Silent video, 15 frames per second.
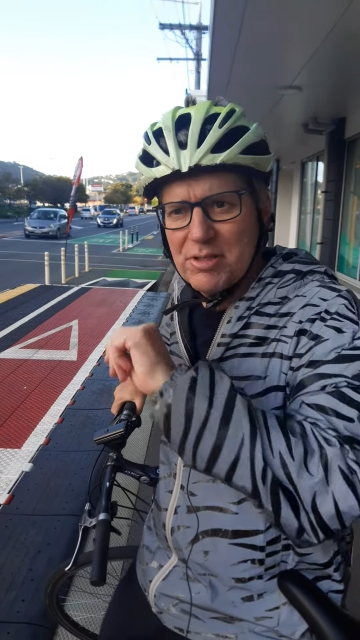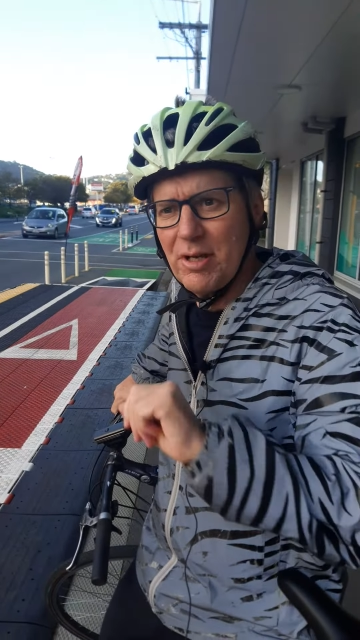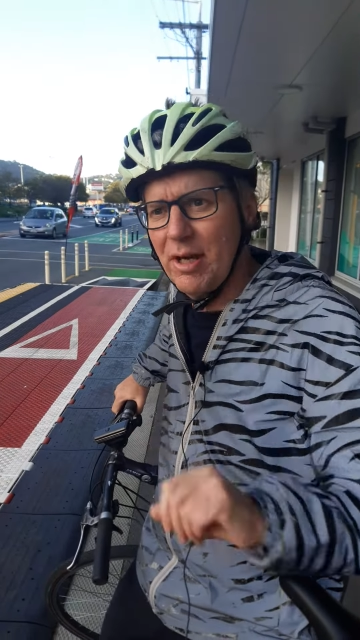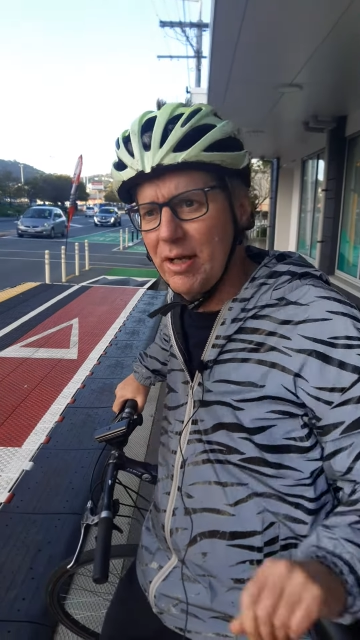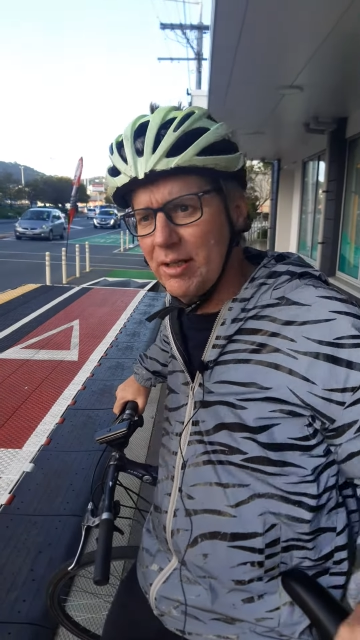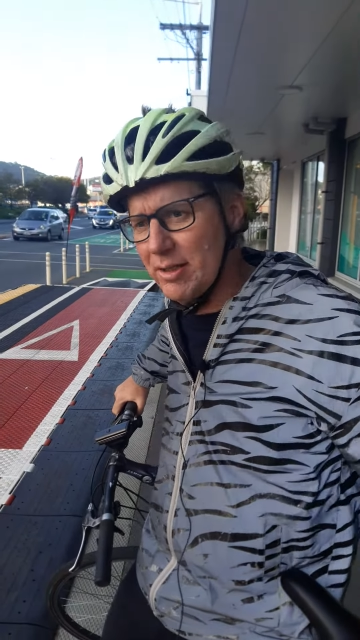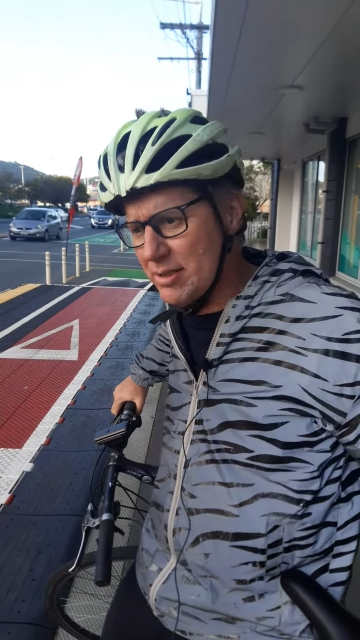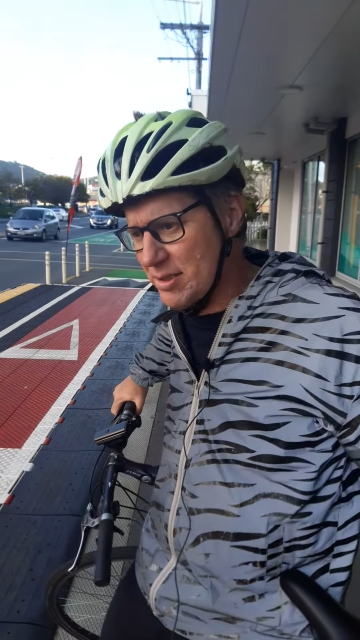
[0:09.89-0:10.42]

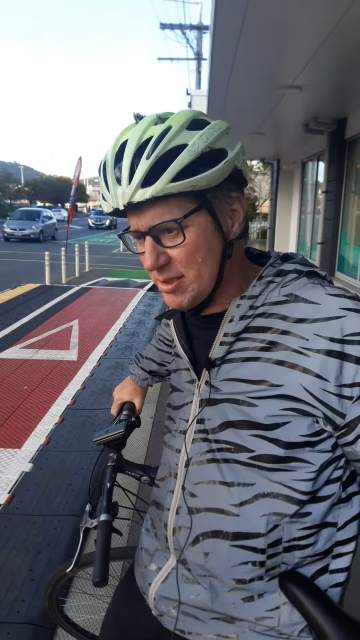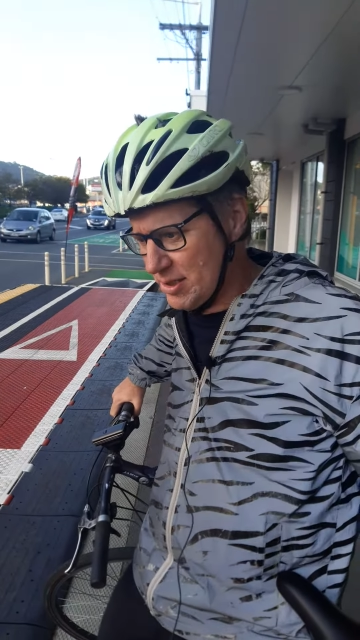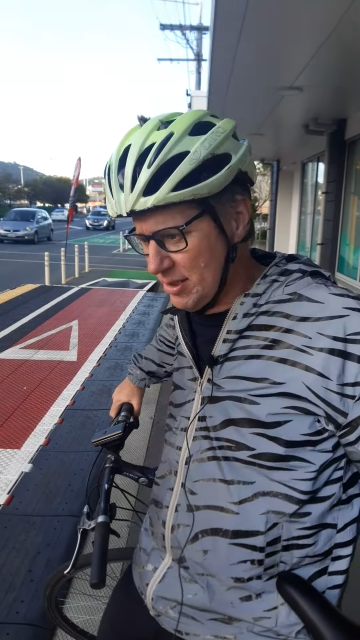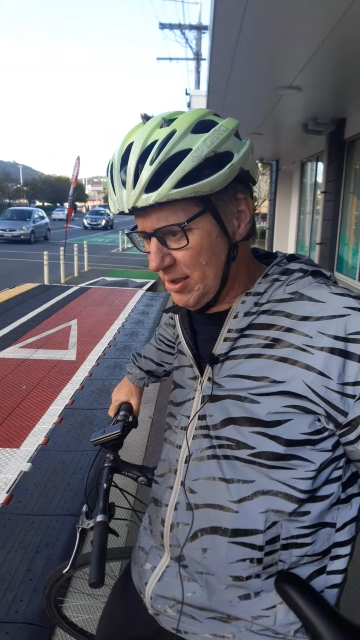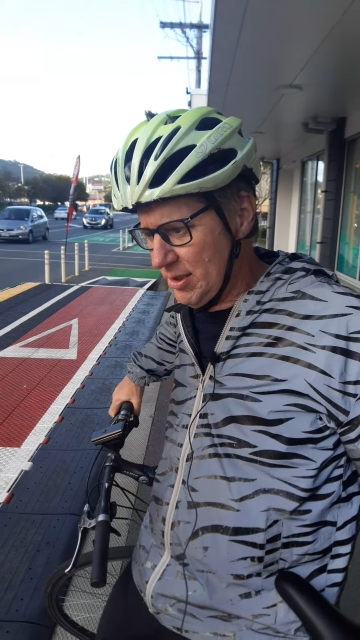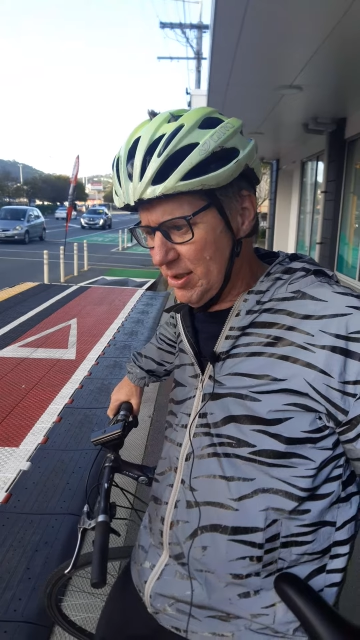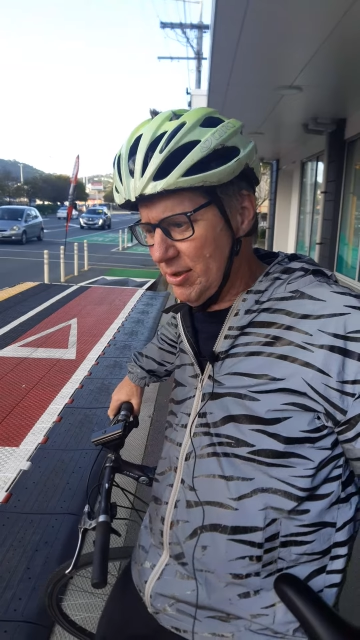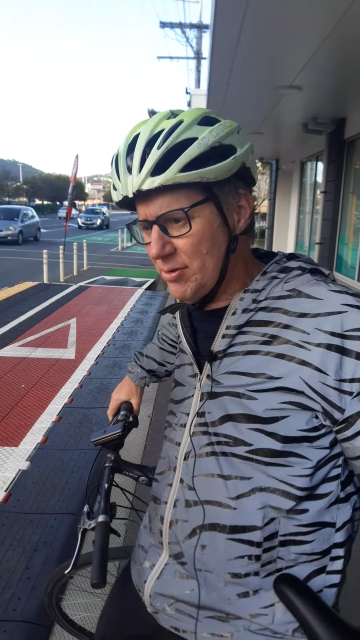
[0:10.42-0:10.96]

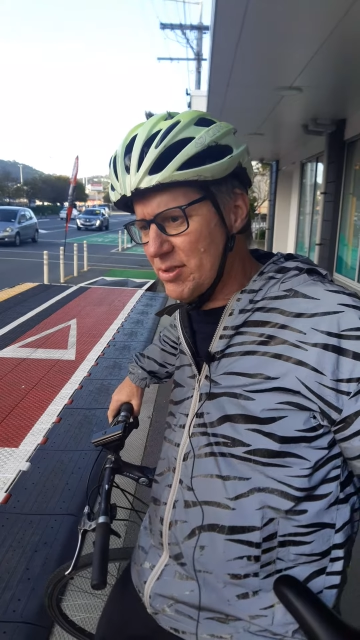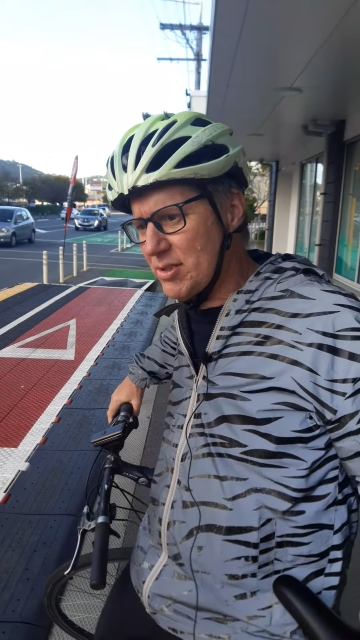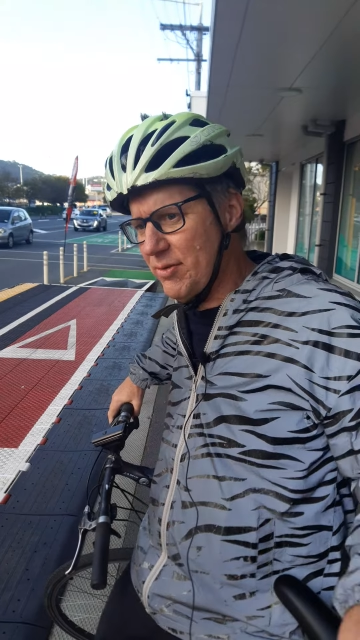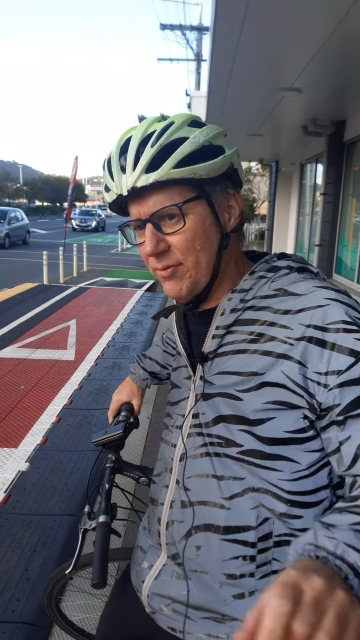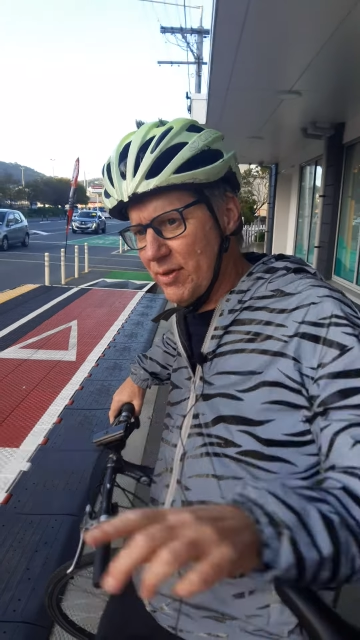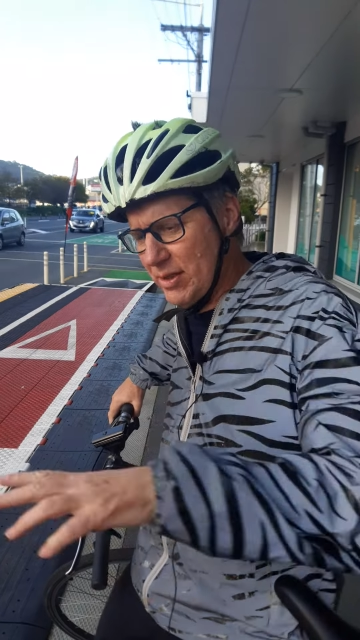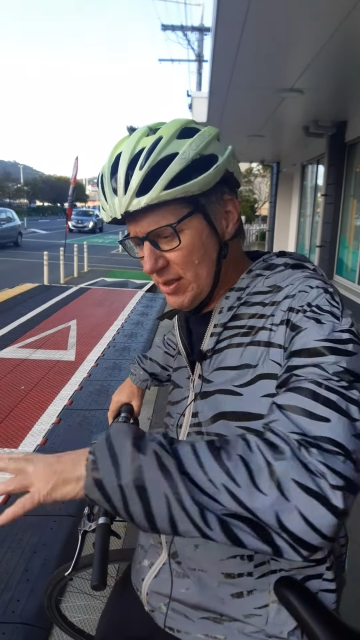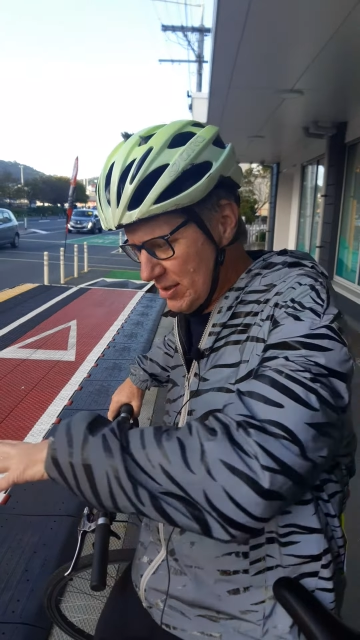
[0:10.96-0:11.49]
cyclists and the
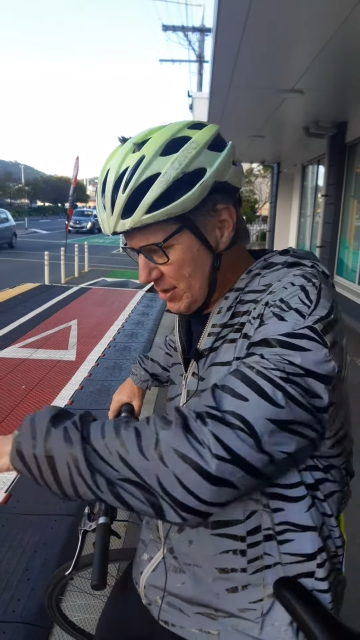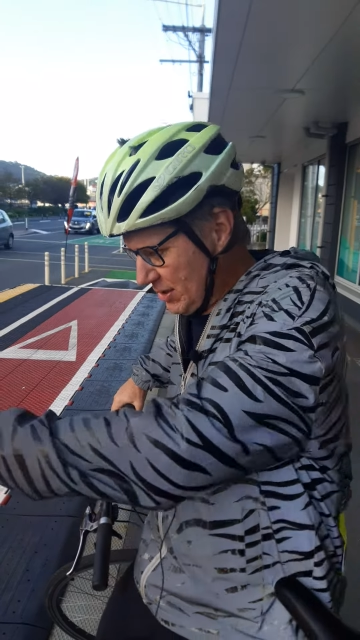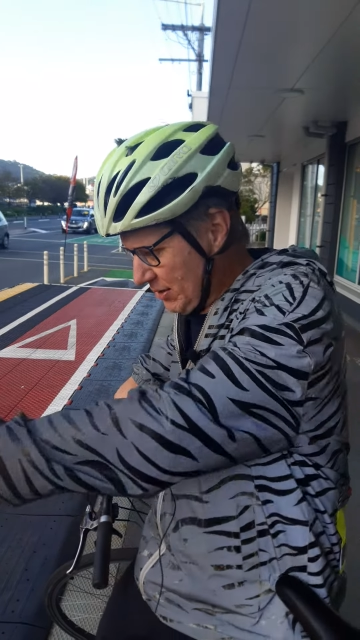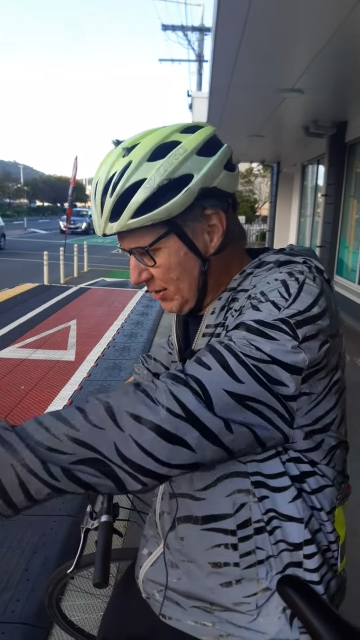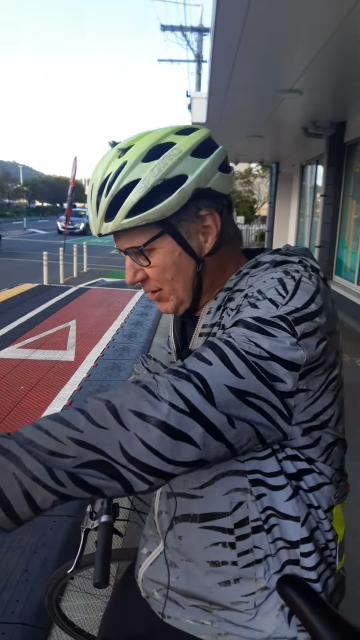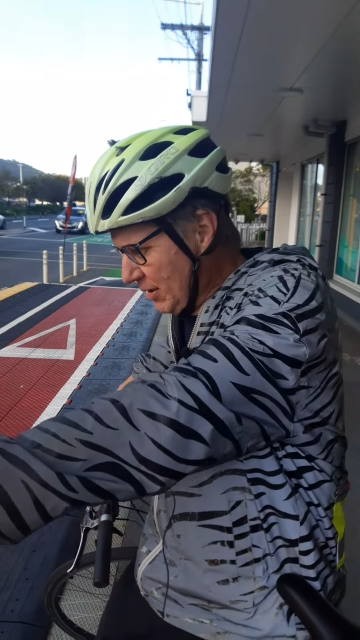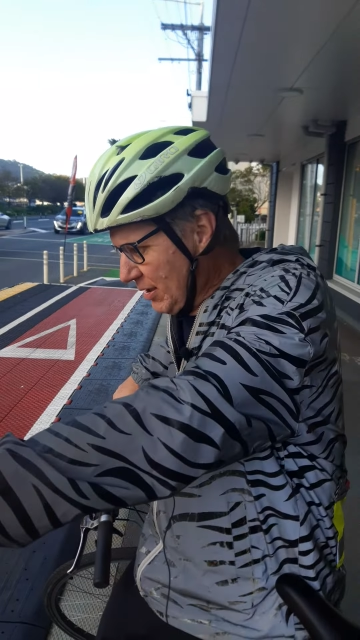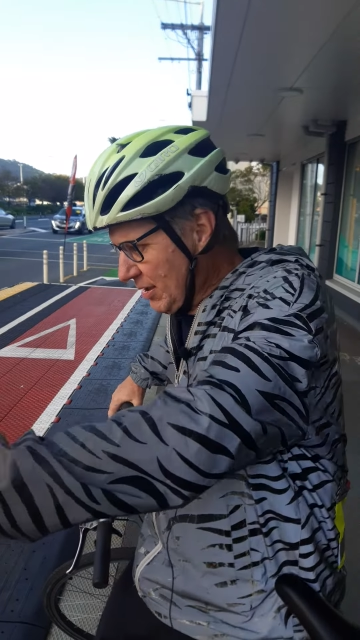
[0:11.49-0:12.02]
use of these